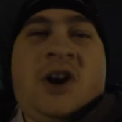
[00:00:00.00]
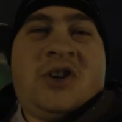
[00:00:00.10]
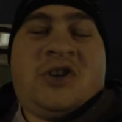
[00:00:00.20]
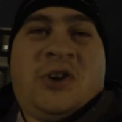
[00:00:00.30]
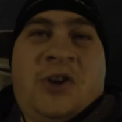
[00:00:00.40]
I'll
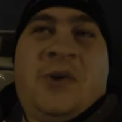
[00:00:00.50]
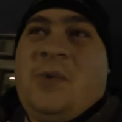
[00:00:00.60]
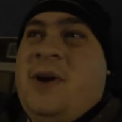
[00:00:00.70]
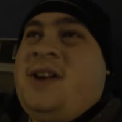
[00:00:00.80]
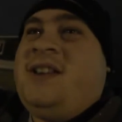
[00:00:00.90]
show you
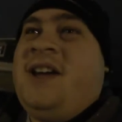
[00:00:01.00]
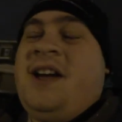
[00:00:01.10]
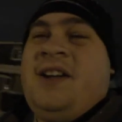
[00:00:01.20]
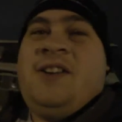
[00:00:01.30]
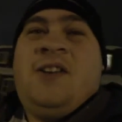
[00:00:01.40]
what
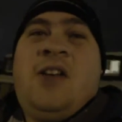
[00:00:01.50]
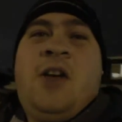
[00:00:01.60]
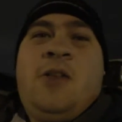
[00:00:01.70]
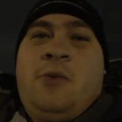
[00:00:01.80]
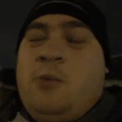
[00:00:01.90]
the
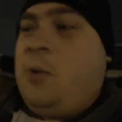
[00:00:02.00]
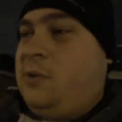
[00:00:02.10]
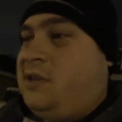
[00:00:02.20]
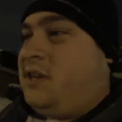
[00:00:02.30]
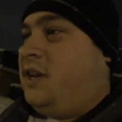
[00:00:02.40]

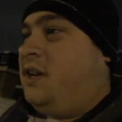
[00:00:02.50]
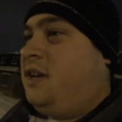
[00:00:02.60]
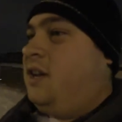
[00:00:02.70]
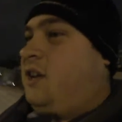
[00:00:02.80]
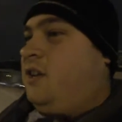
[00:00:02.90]
roads
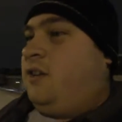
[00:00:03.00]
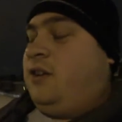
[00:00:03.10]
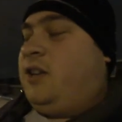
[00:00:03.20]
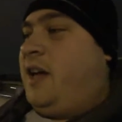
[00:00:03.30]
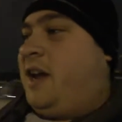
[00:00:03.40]

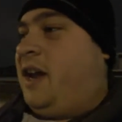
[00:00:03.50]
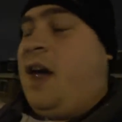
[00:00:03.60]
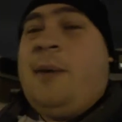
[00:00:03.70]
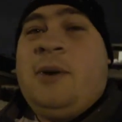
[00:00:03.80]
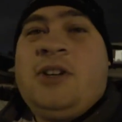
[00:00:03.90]
look like and
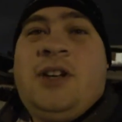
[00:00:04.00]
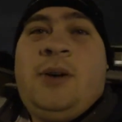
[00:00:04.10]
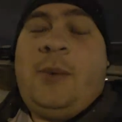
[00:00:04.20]
how much